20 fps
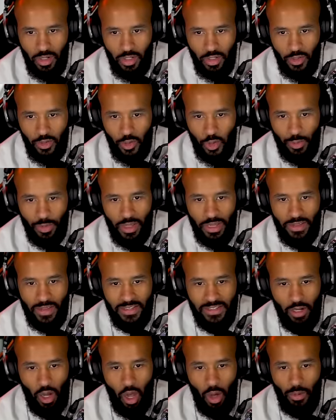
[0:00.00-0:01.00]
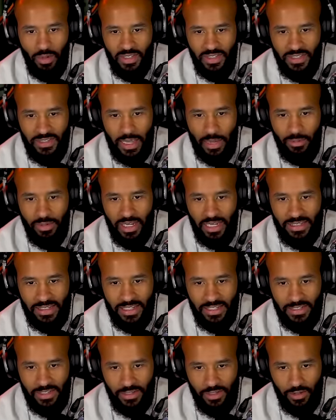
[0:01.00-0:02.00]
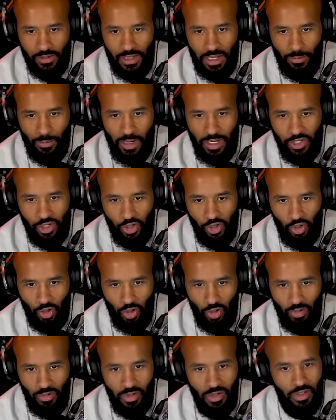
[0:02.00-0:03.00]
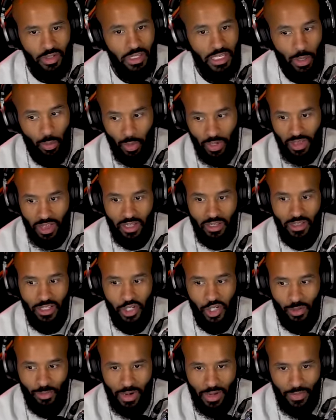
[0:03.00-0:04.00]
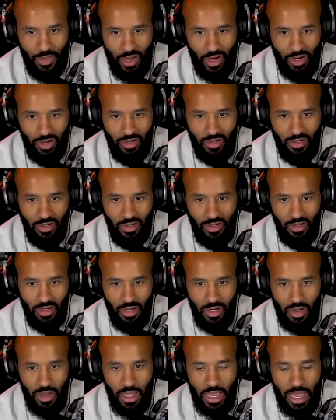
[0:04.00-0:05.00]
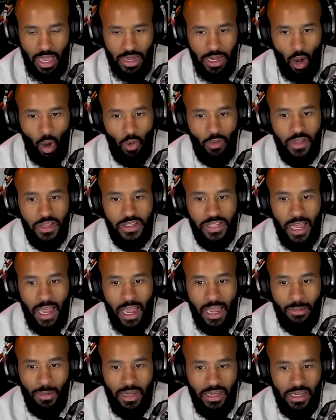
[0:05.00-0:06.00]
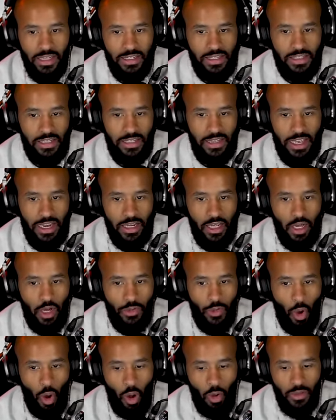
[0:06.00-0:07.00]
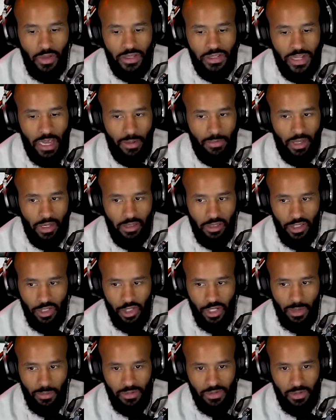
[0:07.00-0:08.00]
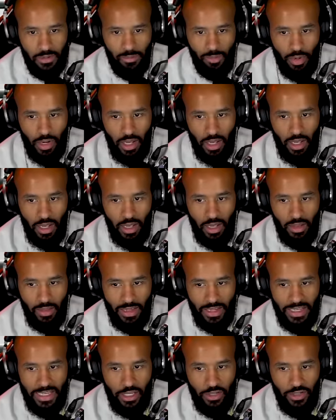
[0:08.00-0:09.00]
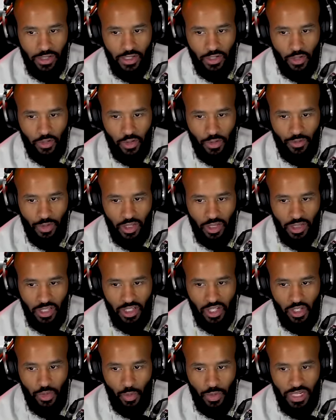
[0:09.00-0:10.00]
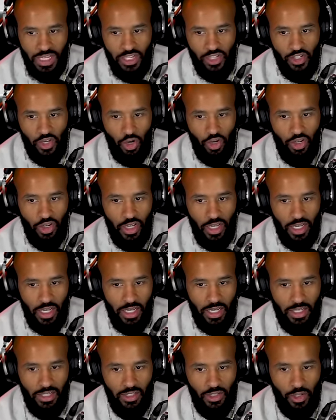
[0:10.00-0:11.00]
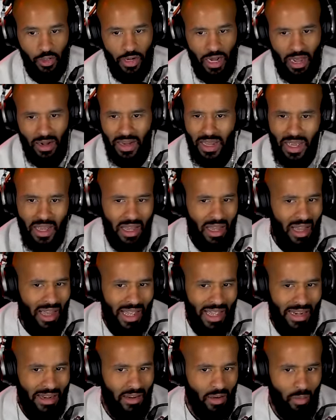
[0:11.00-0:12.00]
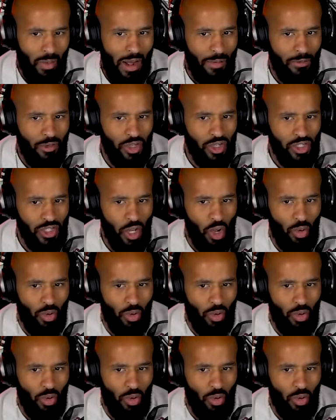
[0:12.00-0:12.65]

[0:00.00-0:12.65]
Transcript: Superlek likes to always establish that distance, that range control. He wanted to clinch him right there. And only time, and this is the thing, the only time the clinch comes in, like he starts to go for the clinch is when he's starting to slow down. And rightfully so.